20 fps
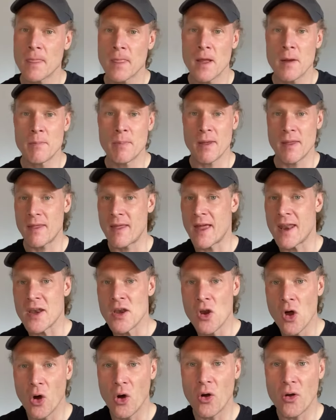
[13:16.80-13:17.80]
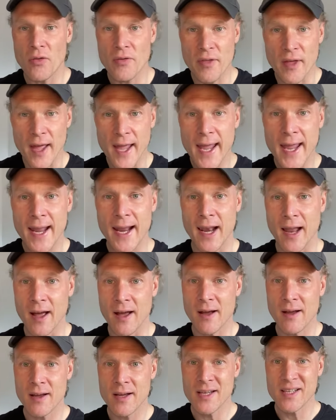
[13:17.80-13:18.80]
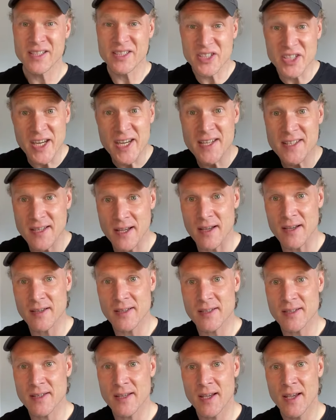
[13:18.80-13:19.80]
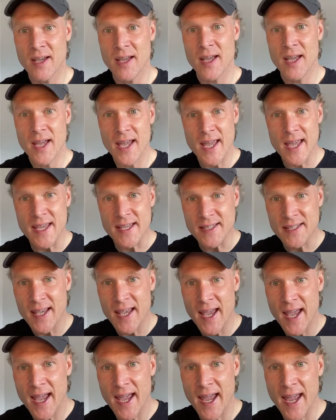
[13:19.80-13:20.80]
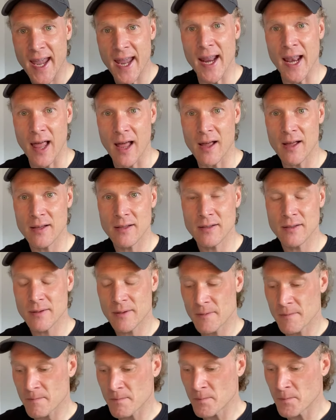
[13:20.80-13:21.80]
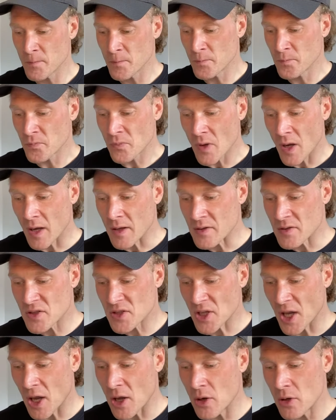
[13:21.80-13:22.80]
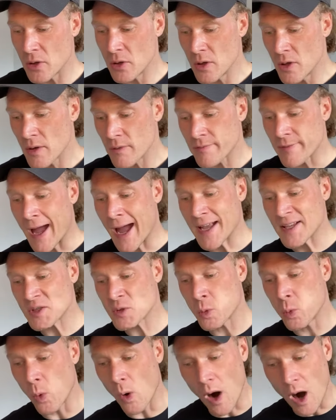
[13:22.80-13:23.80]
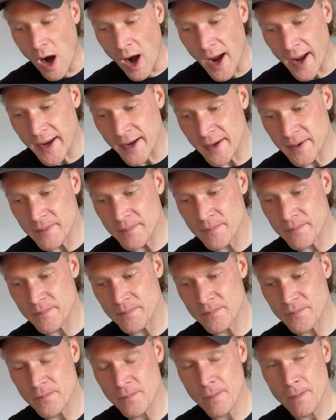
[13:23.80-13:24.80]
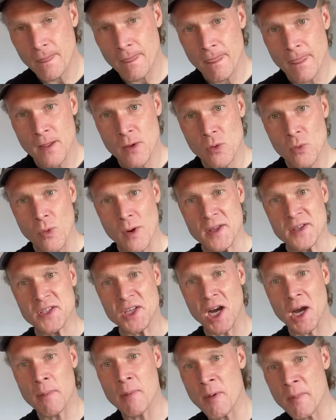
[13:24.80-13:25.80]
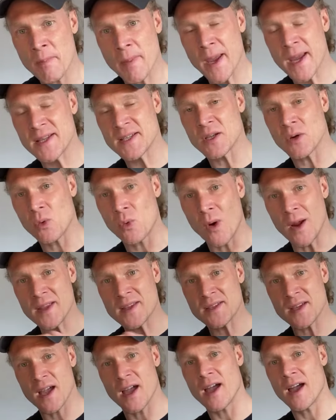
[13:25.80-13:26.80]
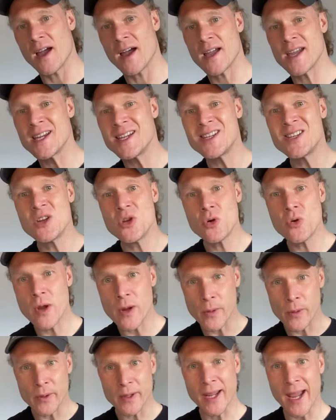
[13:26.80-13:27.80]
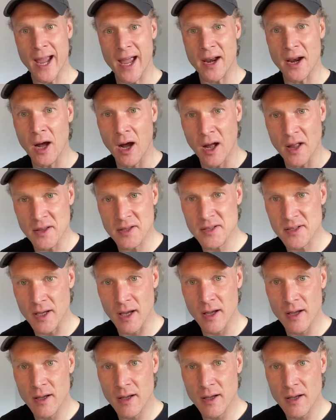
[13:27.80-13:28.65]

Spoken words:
but they're not the healer. Jesus is healer. And so that's why when Simon Peter went to her, he knew he would get an answer.